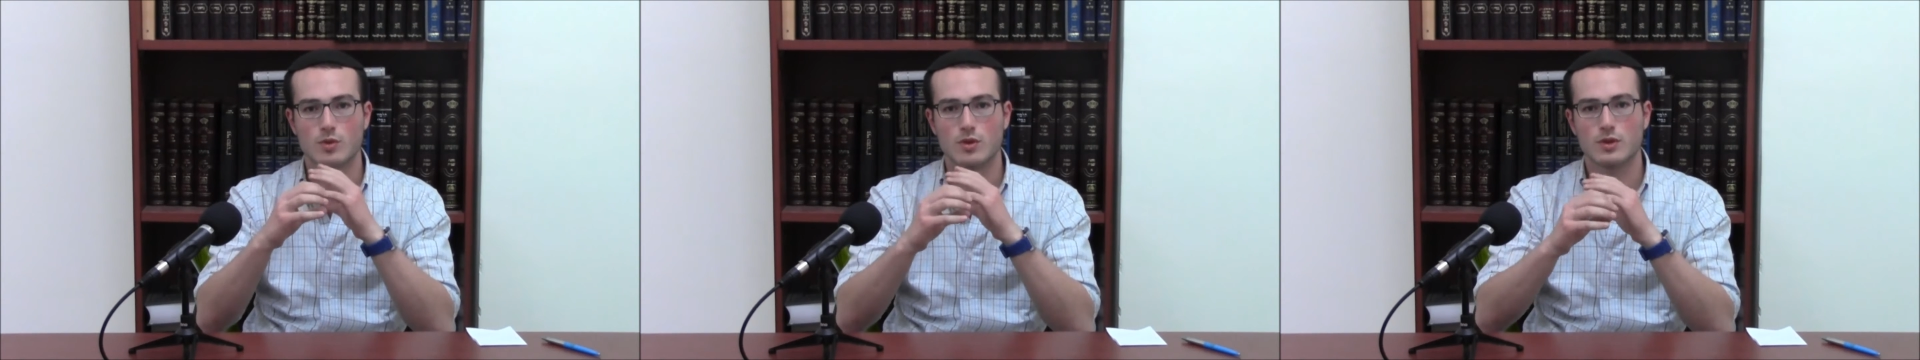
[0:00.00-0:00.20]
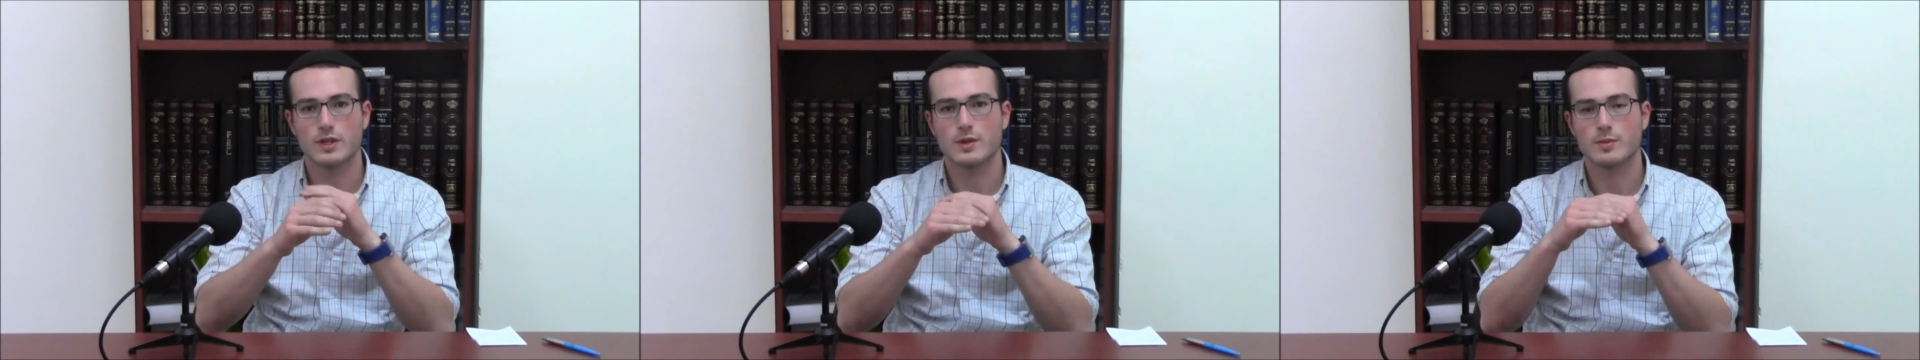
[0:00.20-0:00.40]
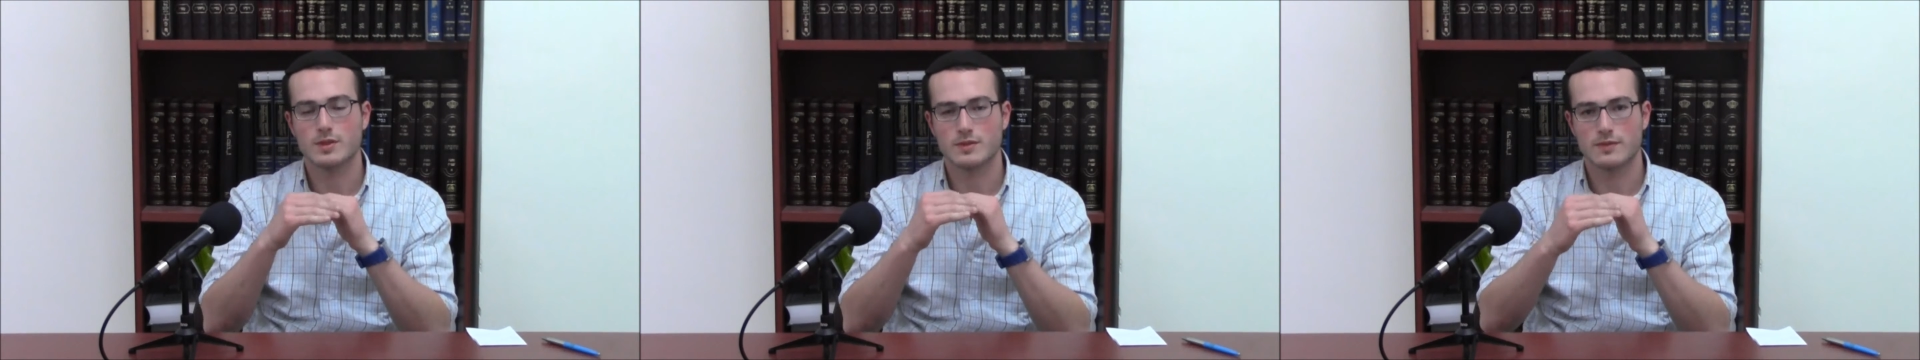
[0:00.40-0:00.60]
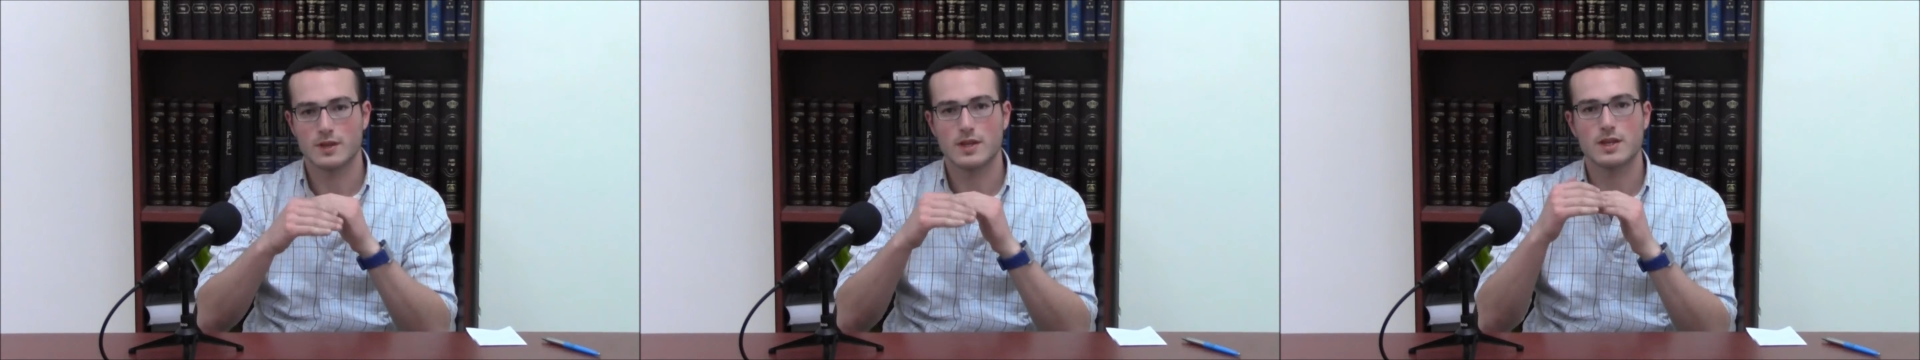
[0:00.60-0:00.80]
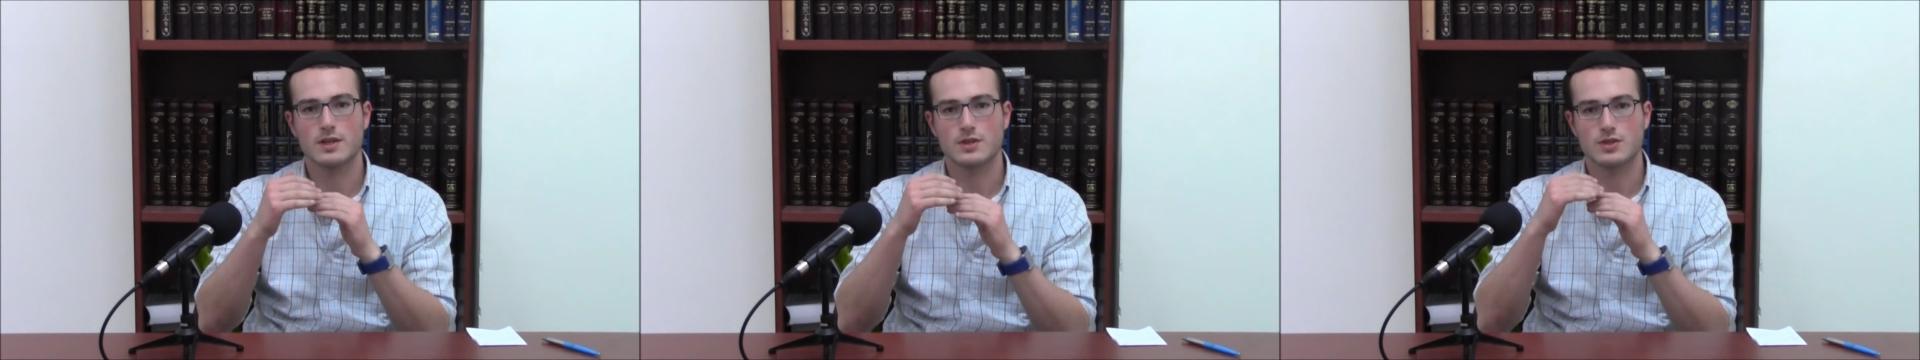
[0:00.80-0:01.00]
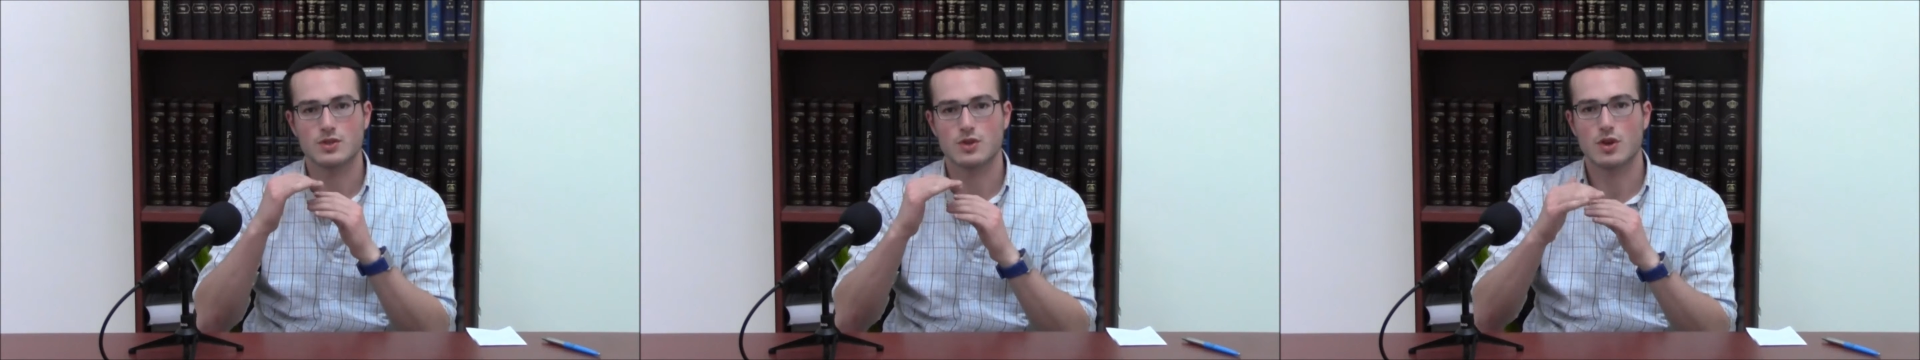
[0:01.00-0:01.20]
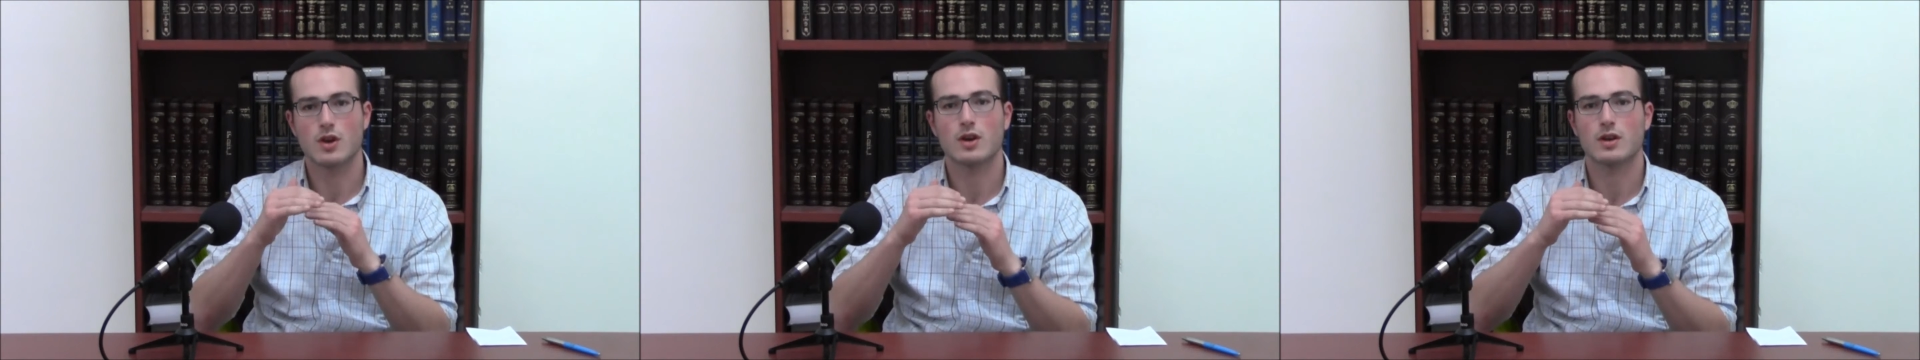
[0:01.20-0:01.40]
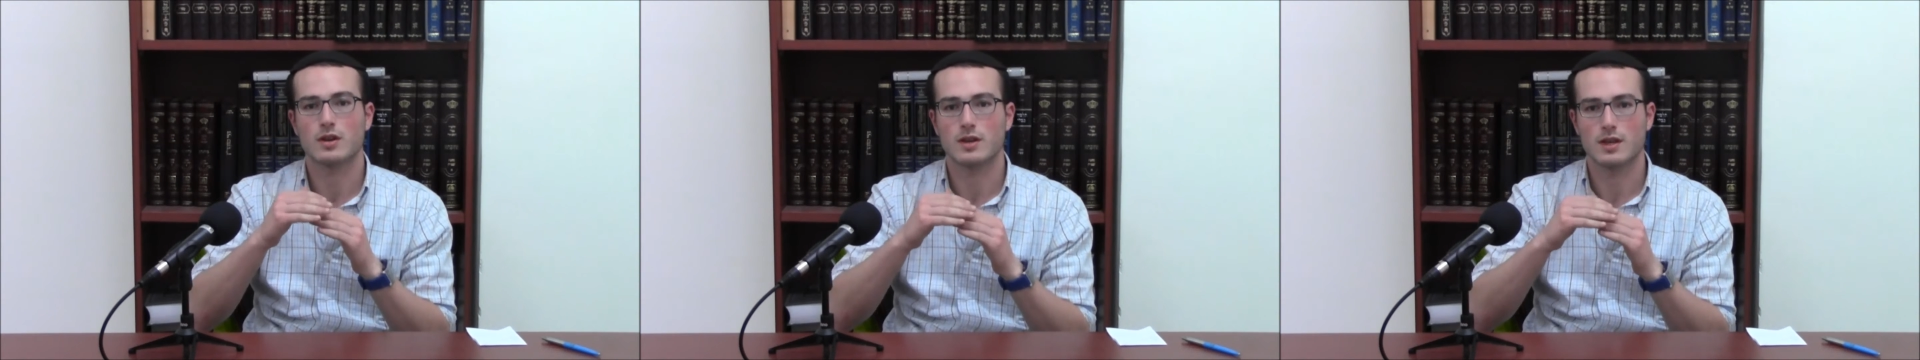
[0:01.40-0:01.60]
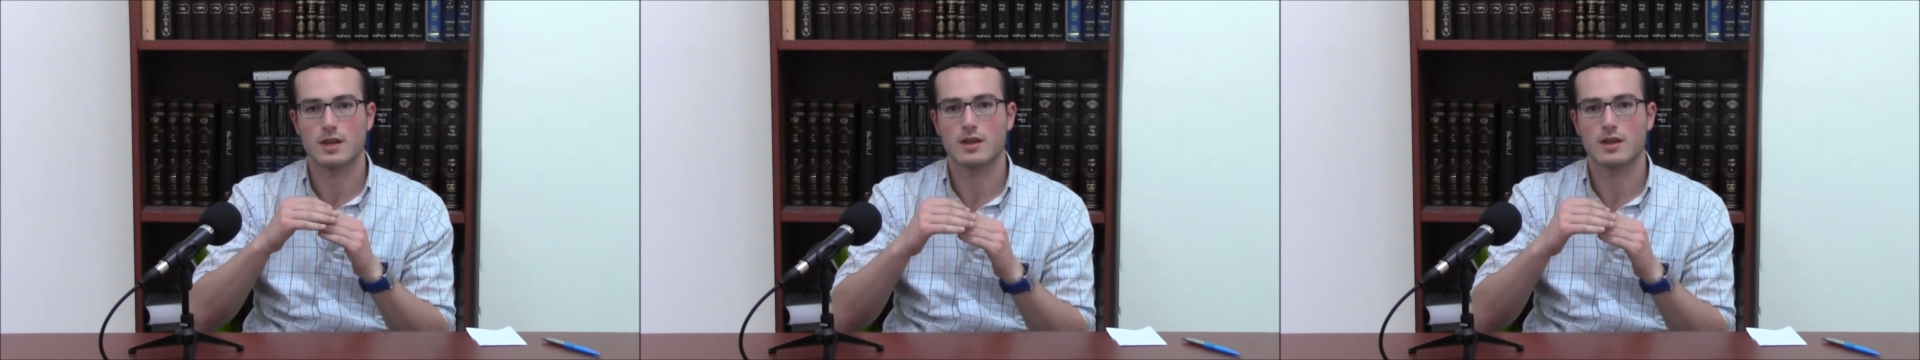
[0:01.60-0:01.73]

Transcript: world and was very strong